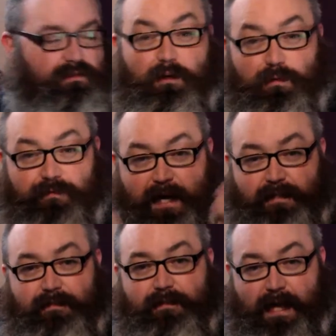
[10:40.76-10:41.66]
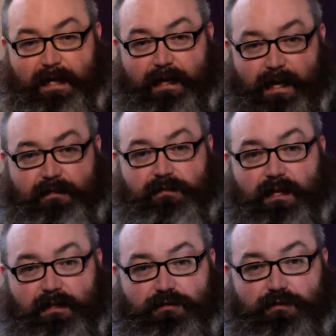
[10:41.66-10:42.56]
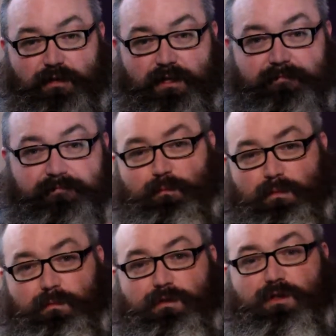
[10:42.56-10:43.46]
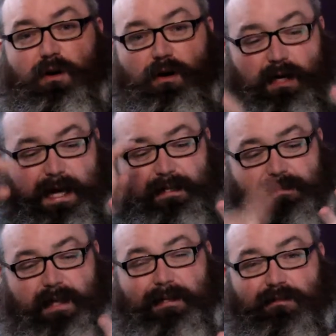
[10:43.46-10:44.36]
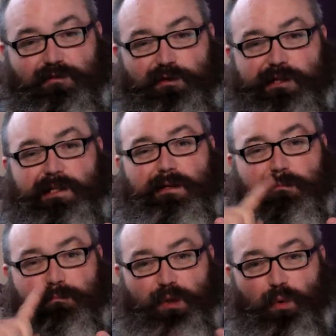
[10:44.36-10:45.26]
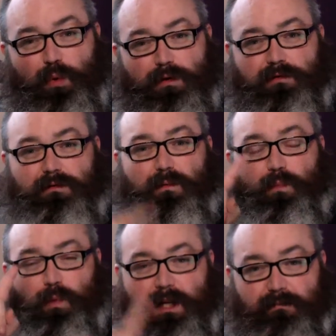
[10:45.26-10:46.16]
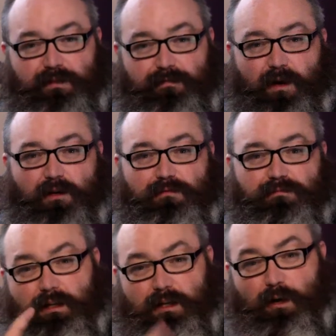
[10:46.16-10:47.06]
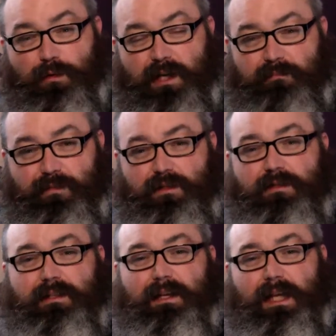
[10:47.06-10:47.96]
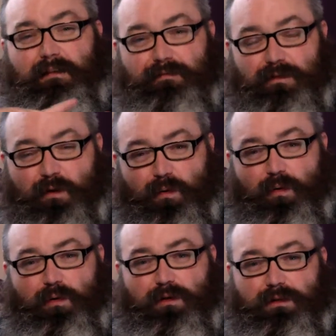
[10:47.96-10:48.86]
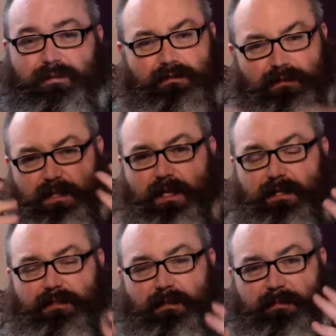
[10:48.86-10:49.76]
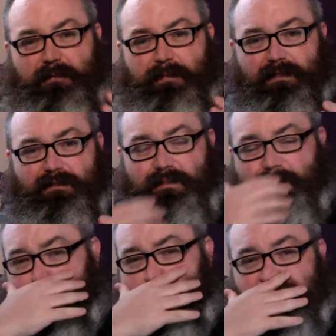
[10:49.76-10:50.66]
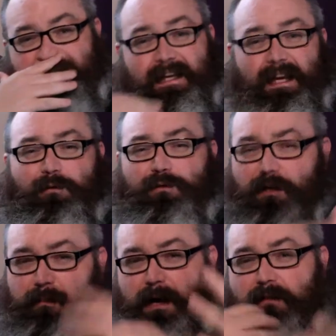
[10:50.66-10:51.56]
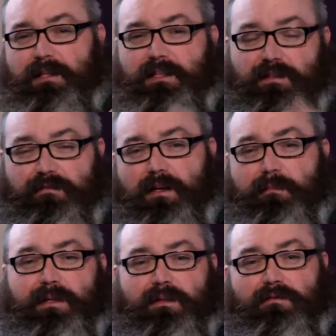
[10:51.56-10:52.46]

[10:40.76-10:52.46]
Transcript: with Anna Taylor-Joy, which got Anna Taylor-Joy, Bjork, William Dafoe, Nicole Kidman, Ethan Hawke. So yeah, that's going to be amazing. And also apparently he's developing